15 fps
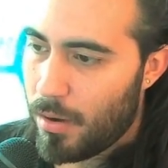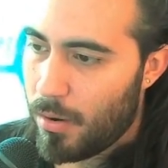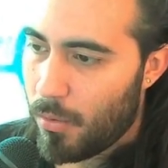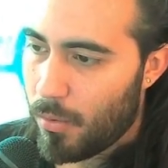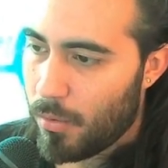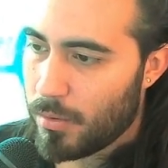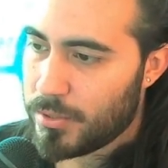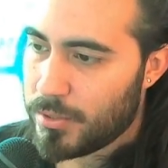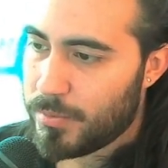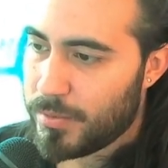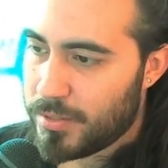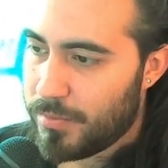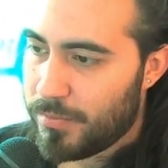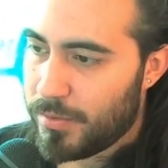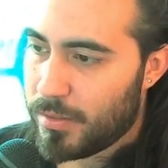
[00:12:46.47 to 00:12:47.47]
or
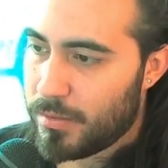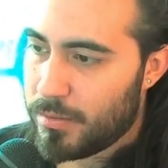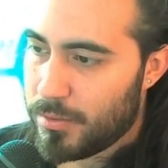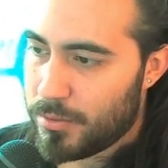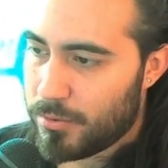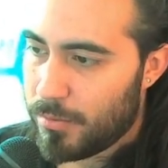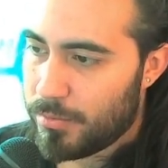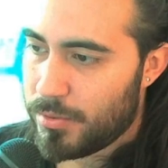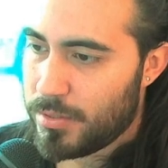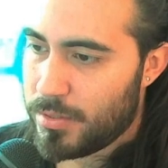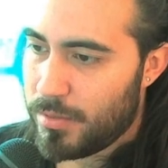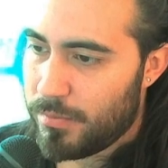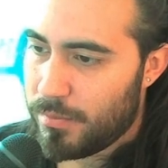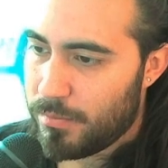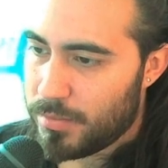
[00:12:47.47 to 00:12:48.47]
specific descriptions
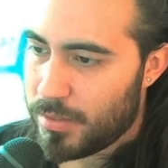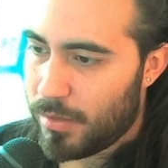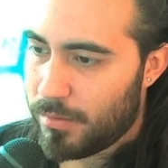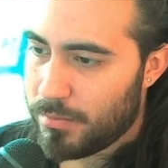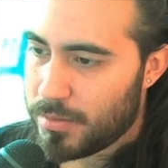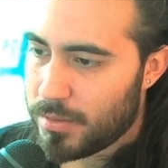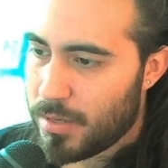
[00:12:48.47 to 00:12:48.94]
of themselves.